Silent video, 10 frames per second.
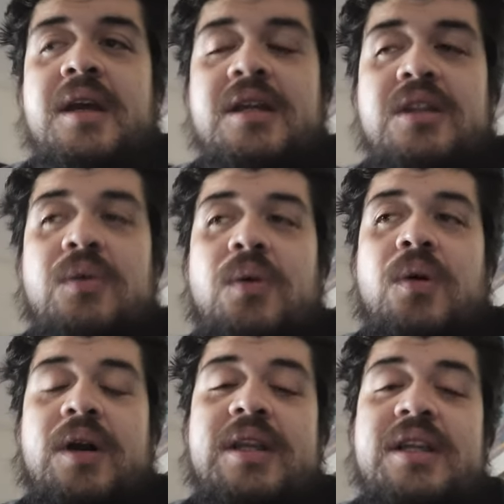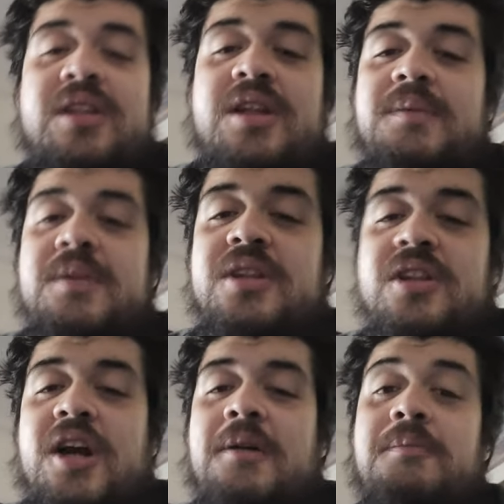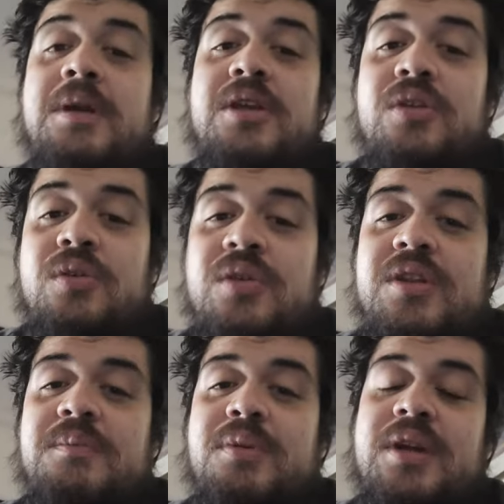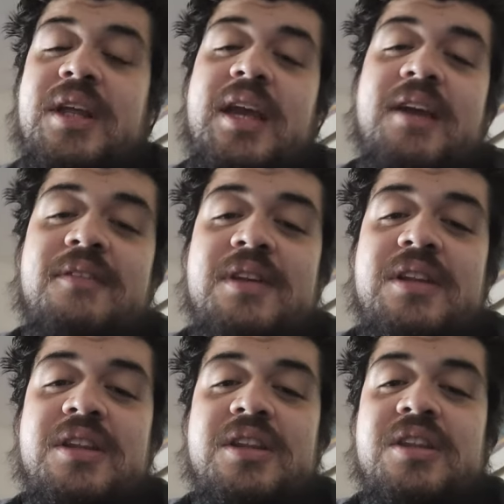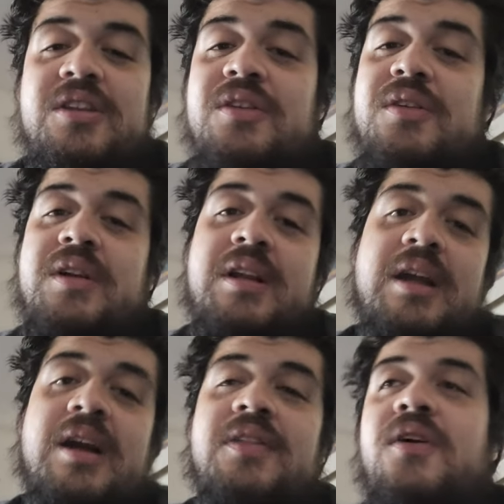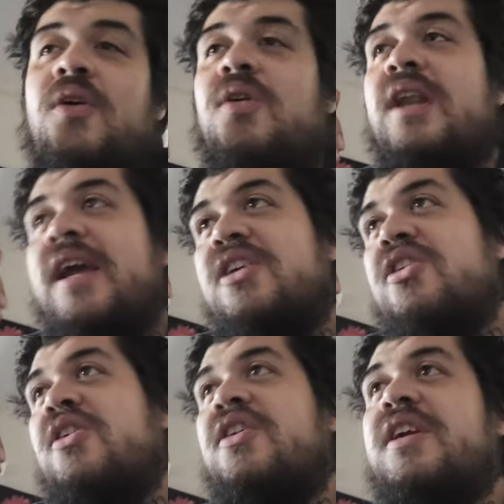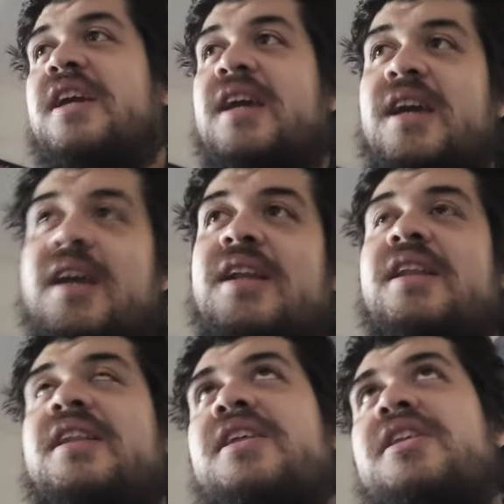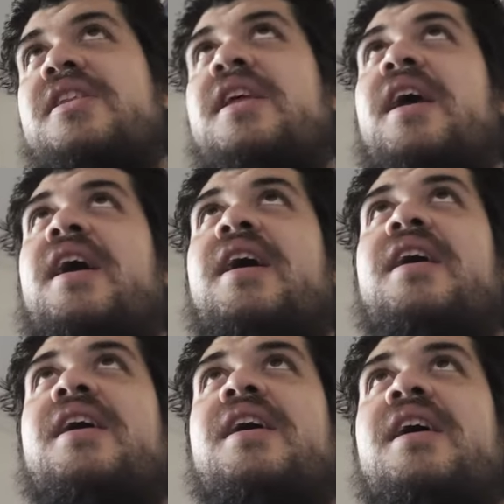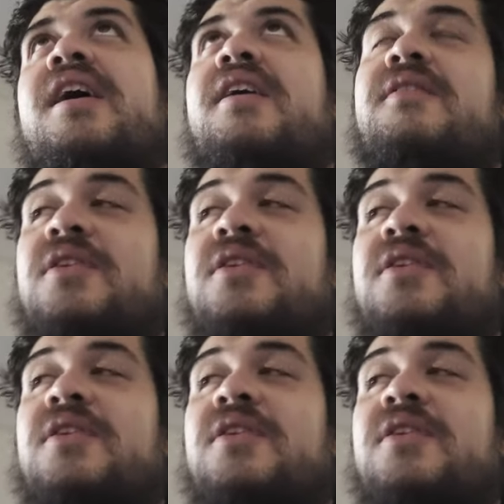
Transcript: I said well I need to stop this job I've been using pretty heavy this you know and I got the whole lecture again and this and that if